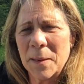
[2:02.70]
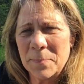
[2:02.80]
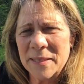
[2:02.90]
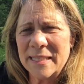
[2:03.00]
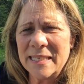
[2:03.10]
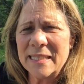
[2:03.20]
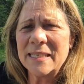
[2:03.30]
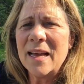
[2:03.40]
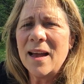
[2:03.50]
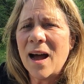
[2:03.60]
my
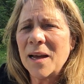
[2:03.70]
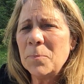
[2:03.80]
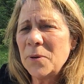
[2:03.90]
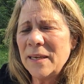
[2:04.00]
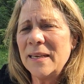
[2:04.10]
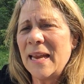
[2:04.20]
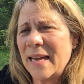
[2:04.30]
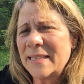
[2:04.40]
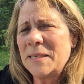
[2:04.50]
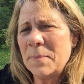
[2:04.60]
business, I put in
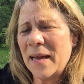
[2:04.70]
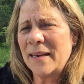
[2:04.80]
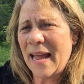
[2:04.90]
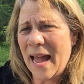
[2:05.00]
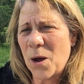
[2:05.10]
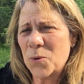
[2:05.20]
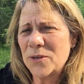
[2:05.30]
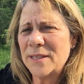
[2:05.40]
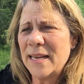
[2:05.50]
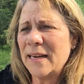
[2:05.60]
X amount of
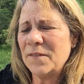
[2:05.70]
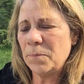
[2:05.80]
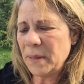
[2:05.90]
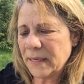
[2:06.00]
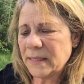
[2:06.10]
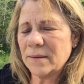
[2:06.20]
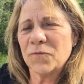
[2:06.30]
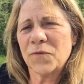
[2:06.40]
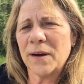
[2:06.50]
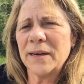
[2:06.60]
hours and I picked
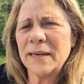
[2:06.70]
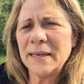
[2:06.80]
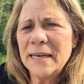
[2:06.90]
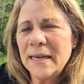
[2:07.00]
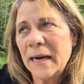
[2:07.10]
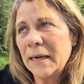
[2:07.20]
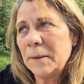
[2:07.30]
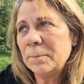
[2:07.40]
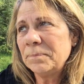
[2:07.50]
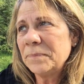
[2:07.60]
very
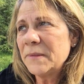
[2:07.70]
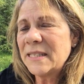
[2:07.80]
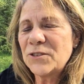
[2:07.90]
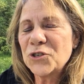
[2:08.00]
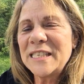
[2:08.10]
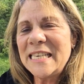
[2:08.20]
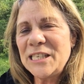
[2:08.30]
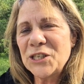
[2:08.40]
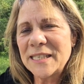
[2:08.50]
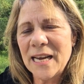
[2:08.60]
um,
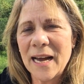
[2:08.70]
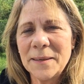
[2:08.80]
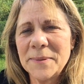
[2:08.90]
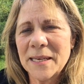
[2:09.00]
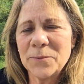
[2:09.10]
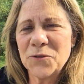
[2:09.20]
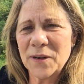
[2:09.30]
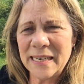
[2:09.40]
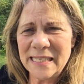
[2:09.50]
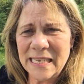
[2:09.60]
strategic times. I was
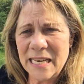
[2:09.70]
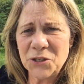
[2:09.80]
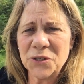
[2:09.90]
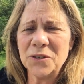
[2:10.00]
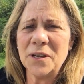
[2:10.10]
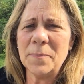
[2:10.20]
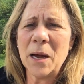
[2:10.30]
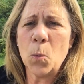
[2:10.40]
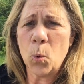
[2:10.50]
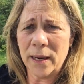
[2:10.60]
very intentional
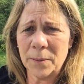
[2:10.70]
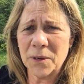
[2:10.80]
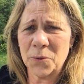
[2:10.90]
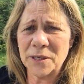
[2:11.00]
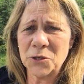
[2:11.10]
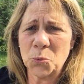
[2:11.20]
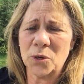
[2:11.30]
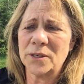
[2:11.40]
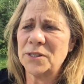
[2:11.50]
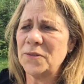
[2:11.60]
about when I'm going to
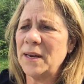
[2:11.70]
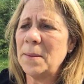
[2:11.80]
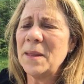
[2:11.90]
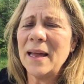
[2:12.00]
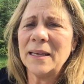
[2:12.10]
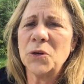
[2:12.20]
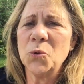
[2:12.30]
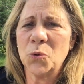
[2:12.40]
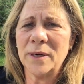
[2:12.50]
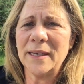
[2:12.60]
work so that I'm not
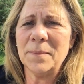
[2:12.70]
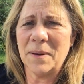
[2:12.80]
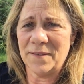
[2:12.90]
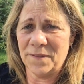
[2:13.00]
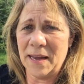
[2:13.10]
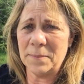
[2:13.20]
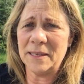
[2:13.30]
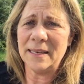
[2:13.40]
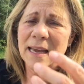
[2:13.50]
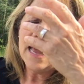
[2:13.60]
ignoring my
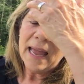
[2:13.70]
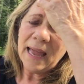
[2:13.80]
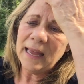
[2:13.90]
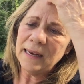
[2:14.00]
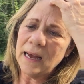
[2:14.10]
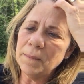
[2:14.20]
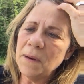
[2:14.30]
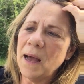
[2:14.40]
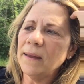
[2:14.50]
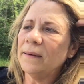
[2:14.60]
family and I'm
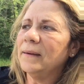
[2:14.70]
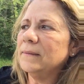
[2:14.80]
not,